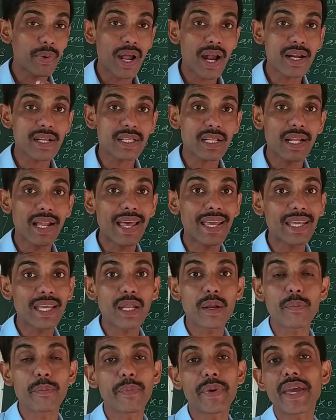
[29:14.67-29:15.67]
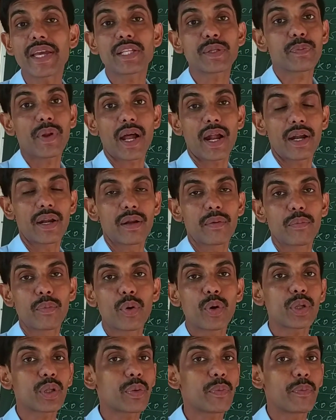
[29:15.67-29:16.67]
like in maize plant, both
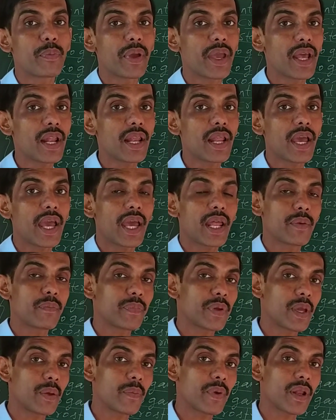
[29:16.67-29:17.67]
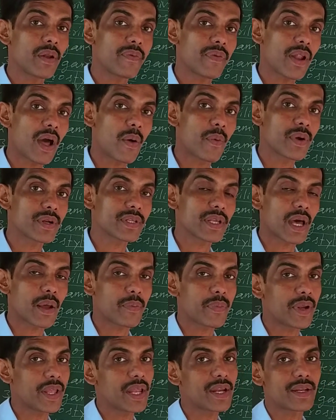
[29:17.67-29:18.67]
male and female flowers are
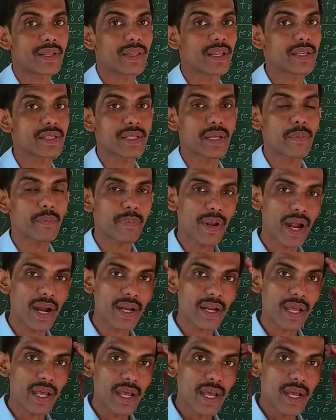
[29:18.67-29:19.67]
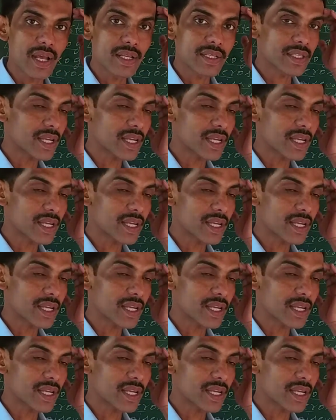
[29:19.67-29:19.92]
present in the same plant such